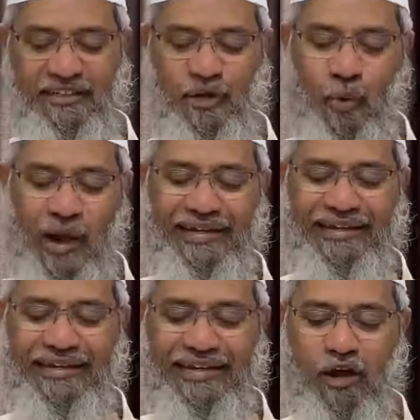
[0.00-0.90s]
while
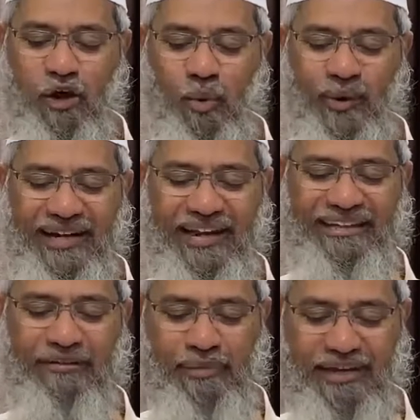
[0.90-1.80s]
treating a
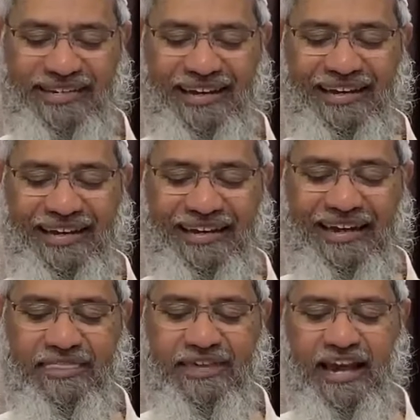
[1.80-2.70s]
COVID-19 patient,
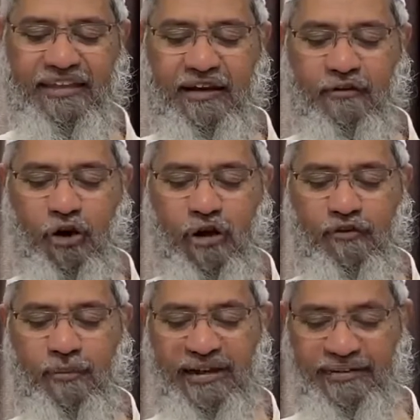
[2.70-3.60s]
does he get the reward of a
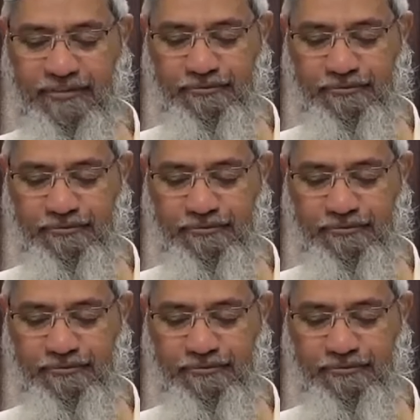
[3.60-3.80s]
martyr?